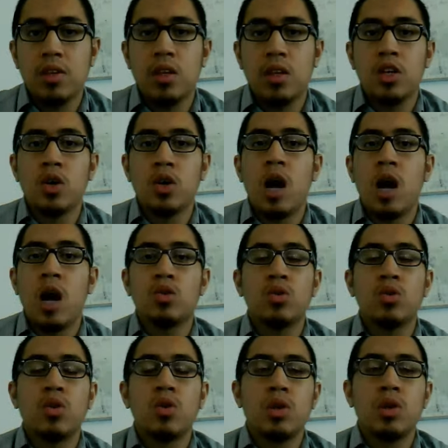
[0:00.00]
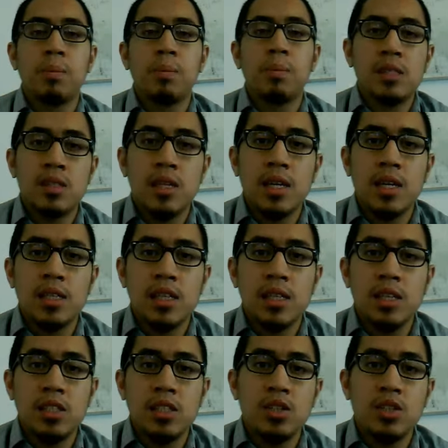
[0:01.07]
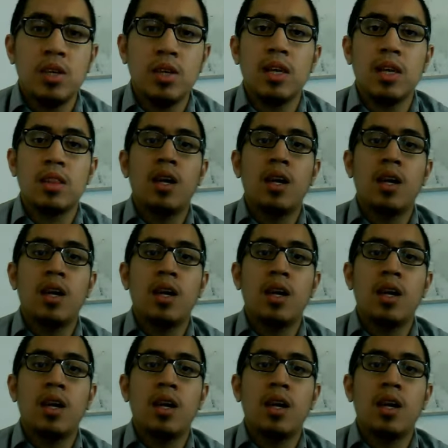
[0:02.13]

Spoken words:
You know, how to grow the business in this unit,